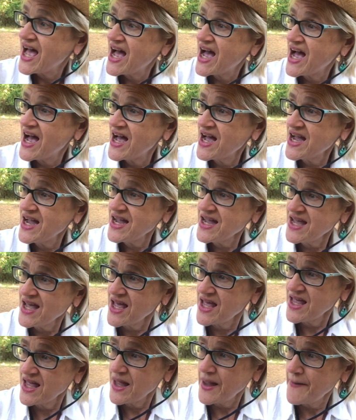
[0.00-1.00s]
I
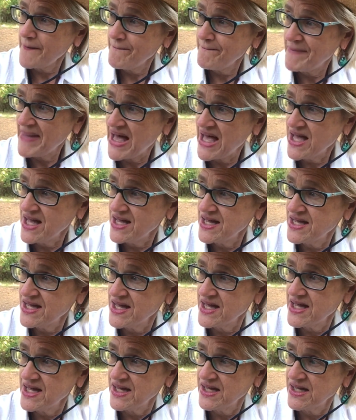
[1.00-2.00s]
am
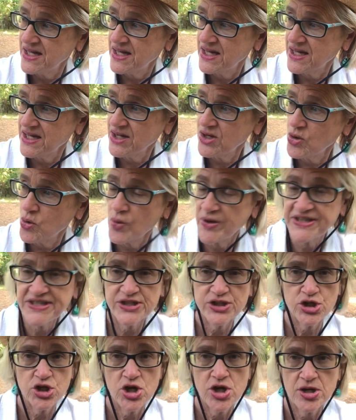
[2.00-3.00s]
going to
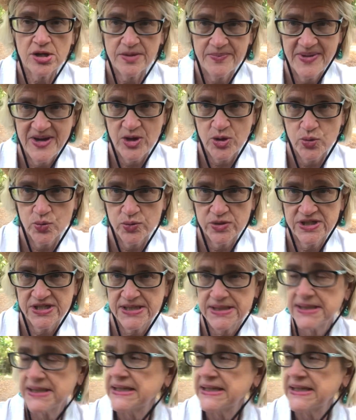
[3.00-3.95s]
talk about